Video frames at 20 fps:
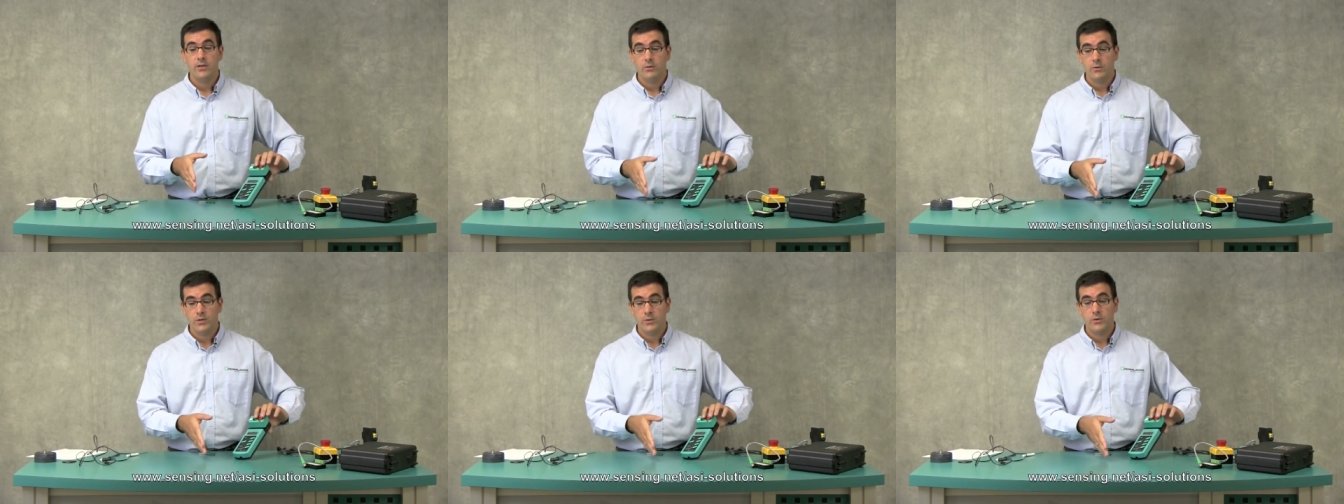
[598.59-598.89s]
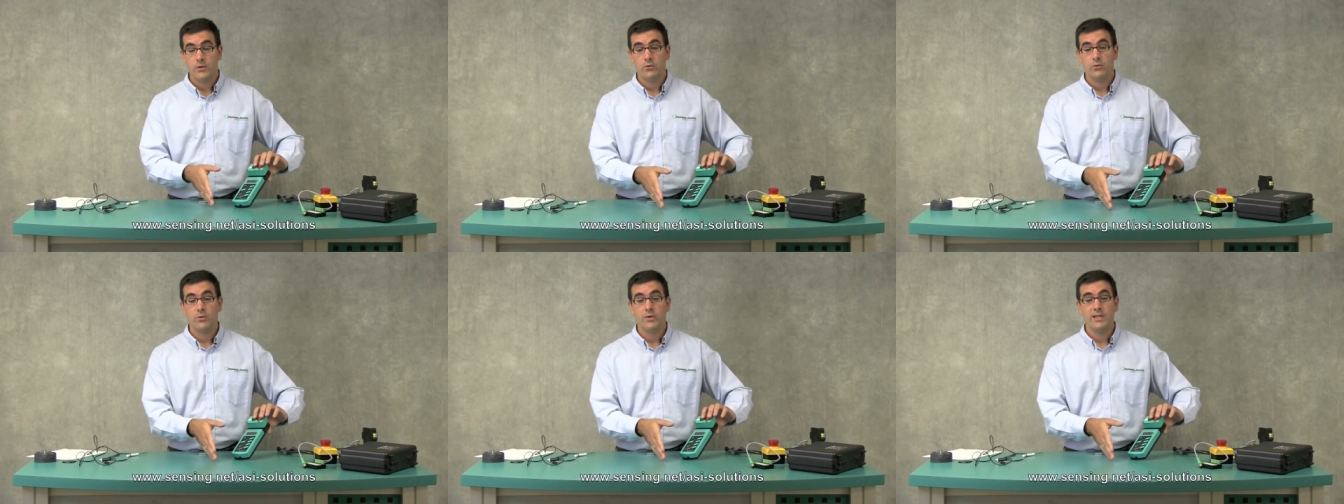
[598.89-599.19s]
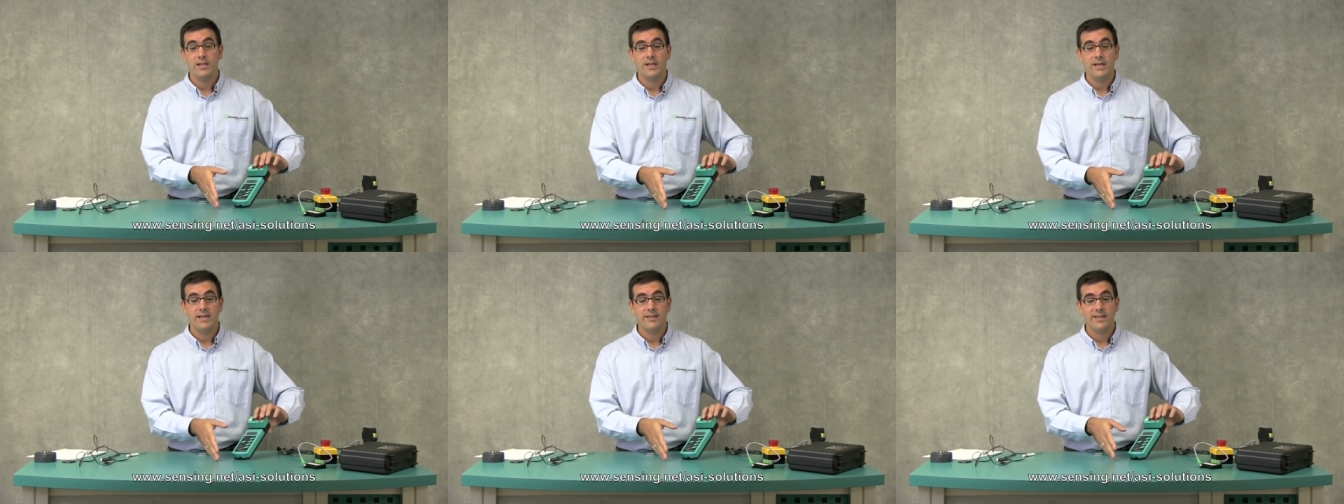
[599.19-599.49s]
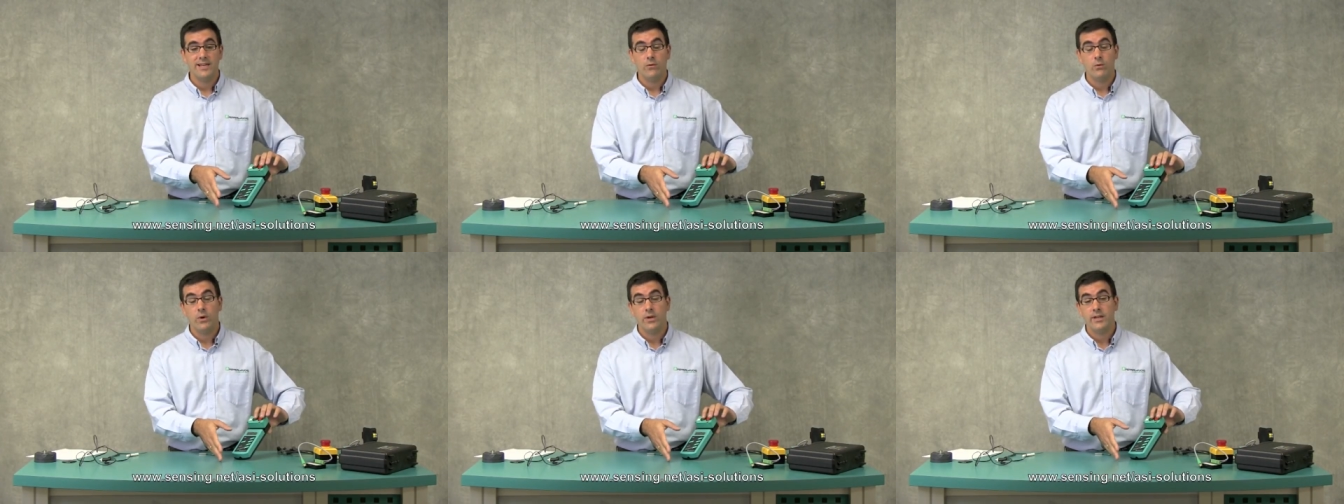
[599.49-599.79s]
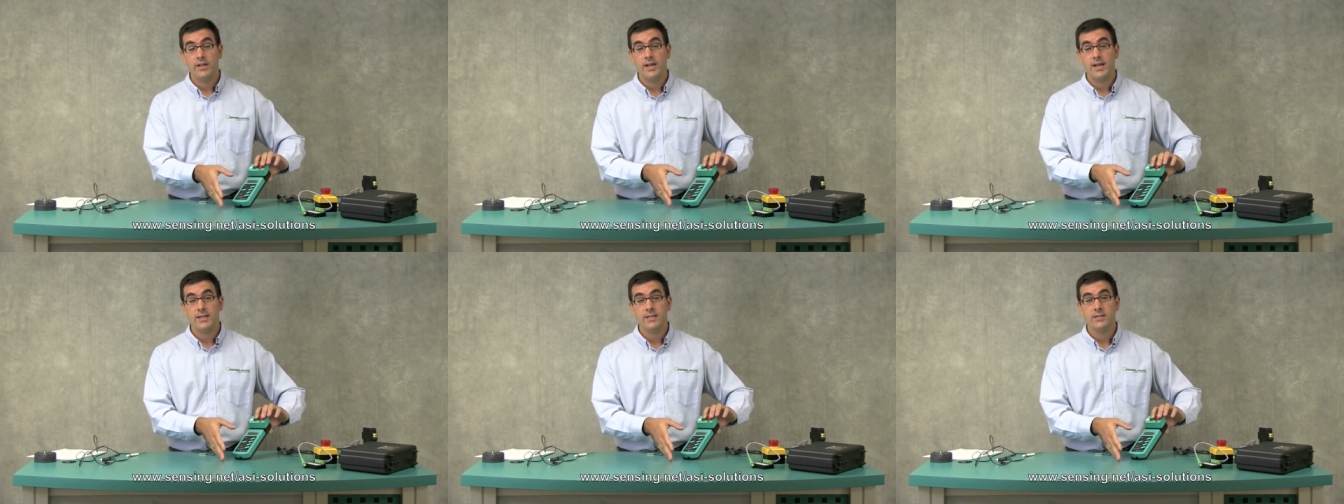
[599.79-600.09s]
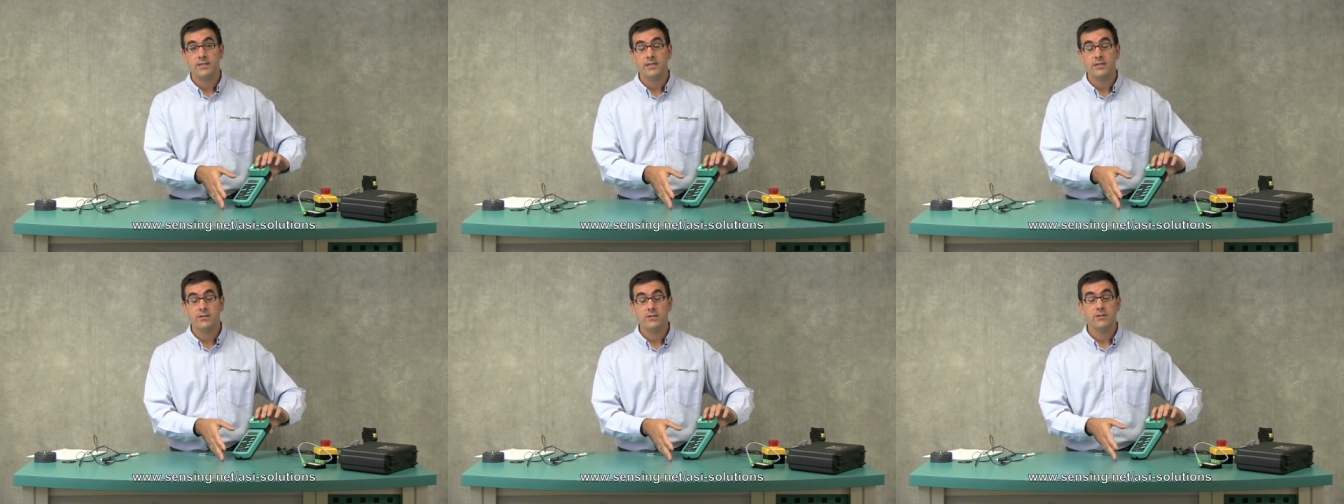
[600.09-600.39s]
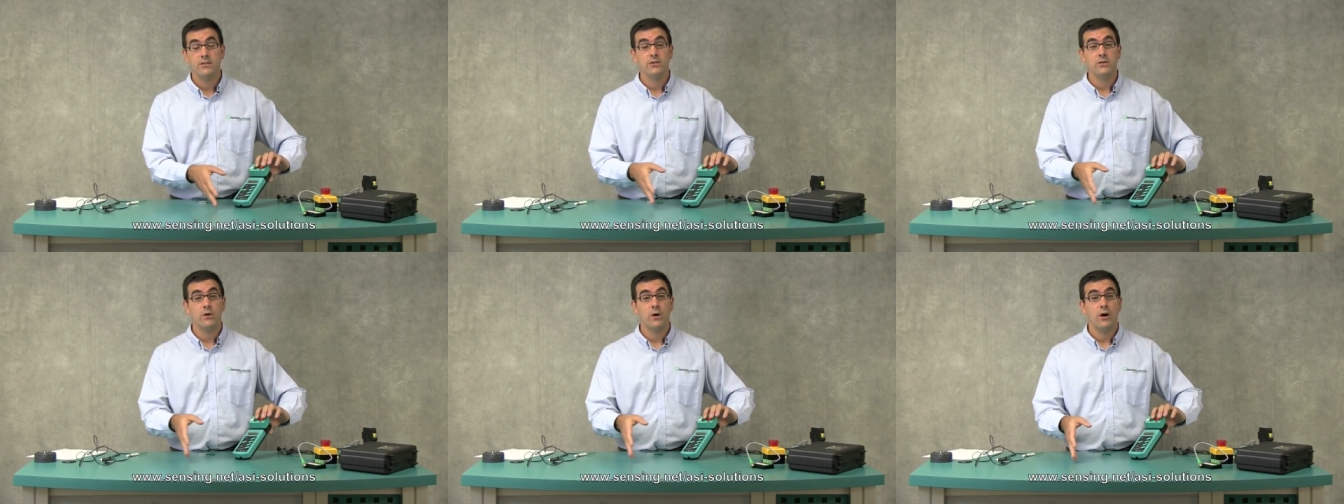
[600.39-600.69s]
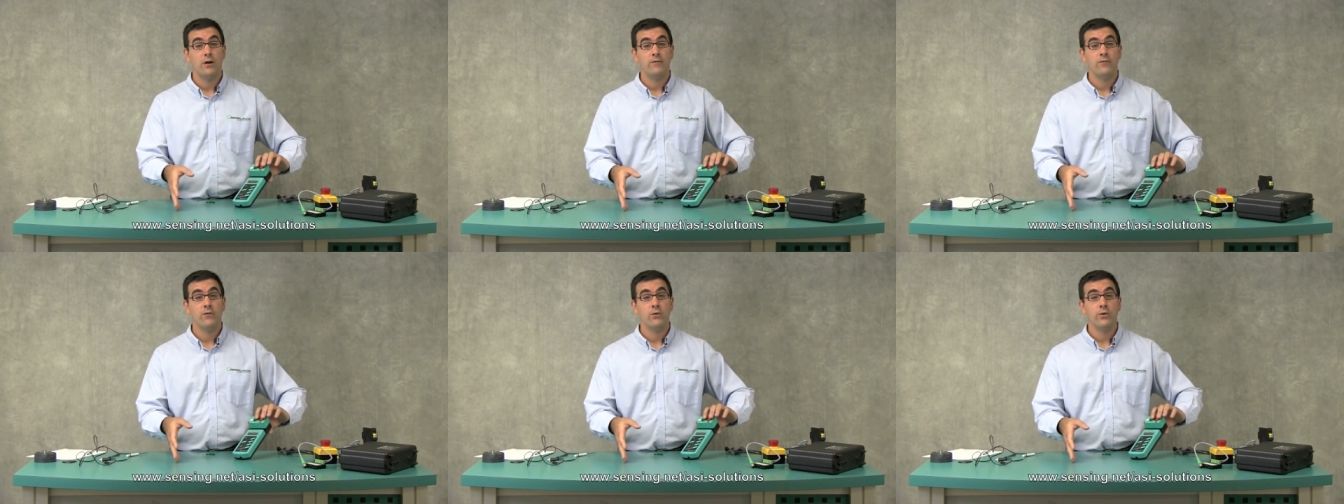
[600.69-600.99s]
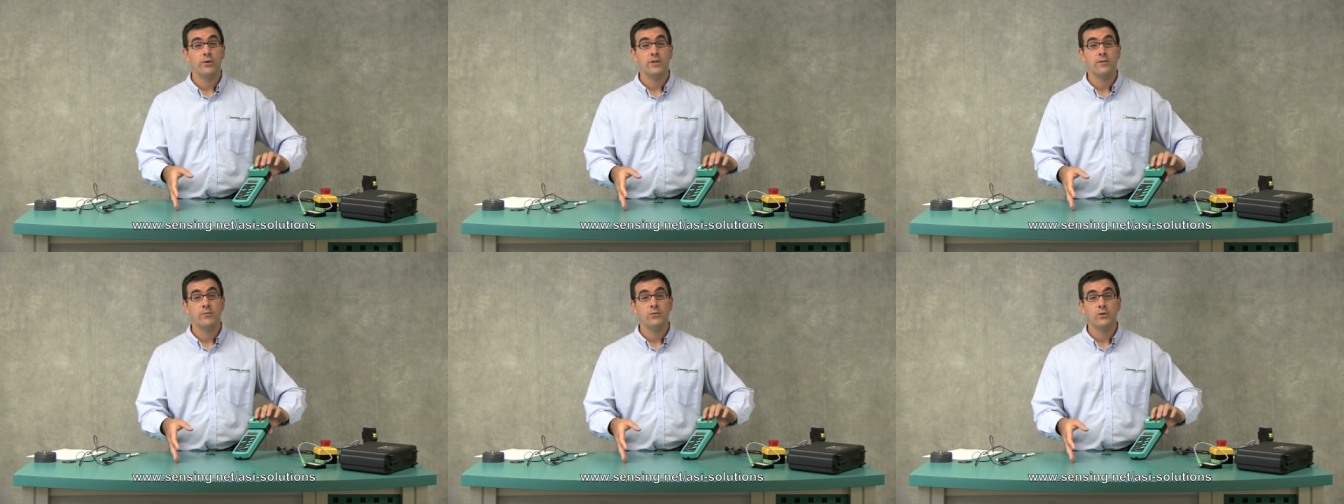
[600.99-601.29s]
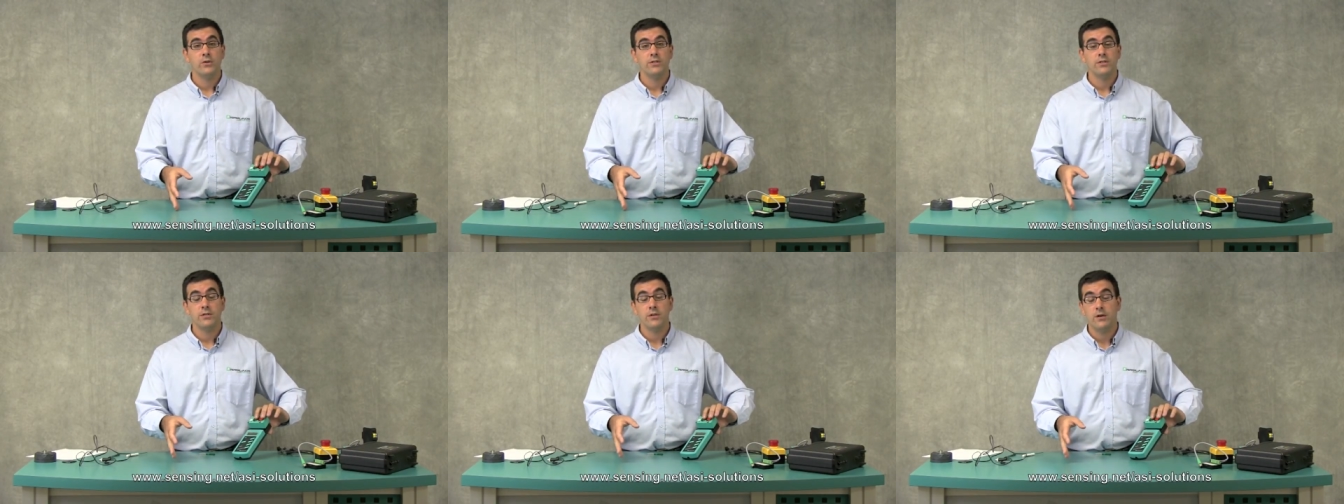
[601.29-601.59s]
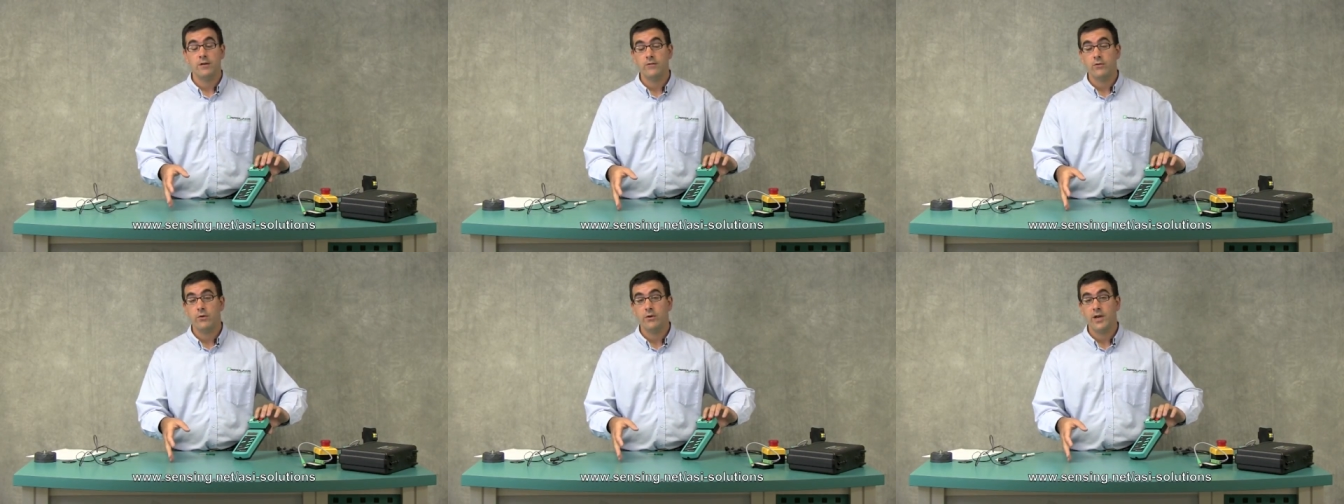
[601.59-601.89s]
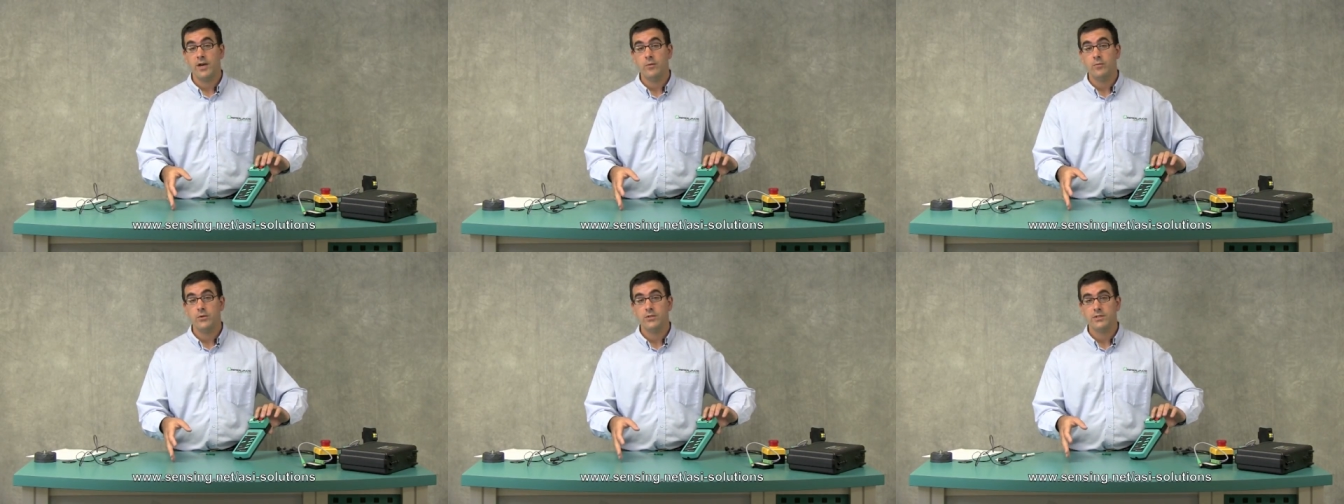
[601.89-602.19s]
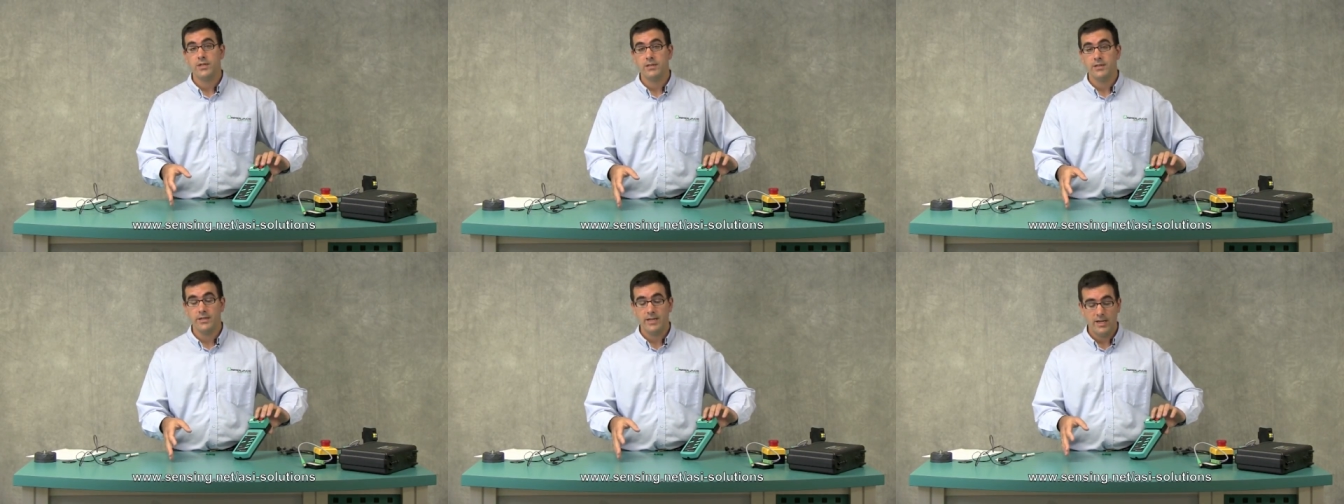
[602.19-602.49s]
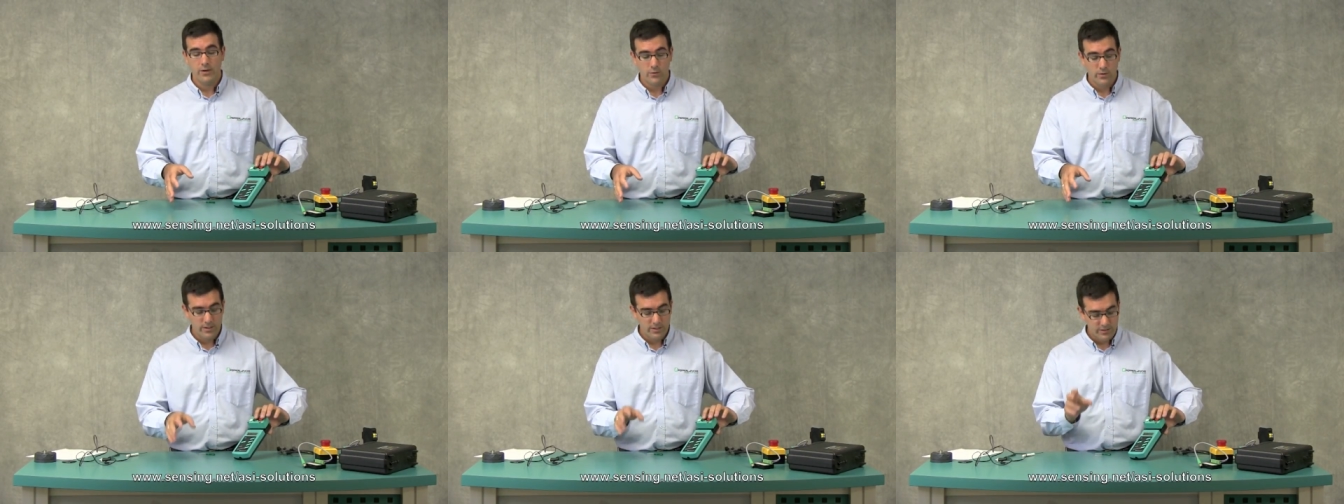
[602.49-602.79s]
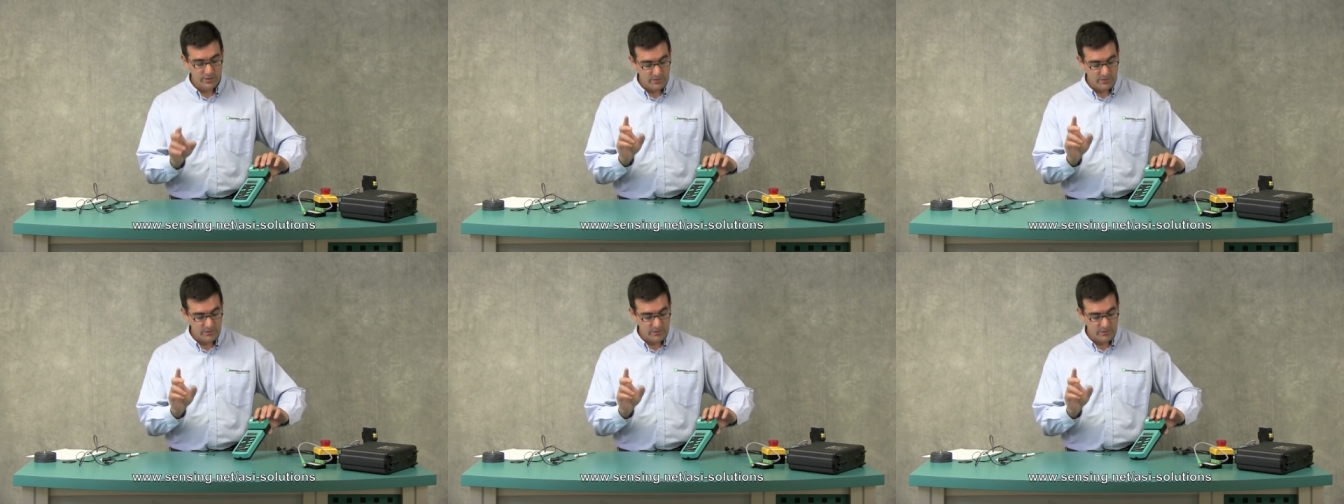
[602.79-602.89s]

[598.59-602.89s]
which will relate that one hex digit to all 4 inputs and all 4 outputs on the network.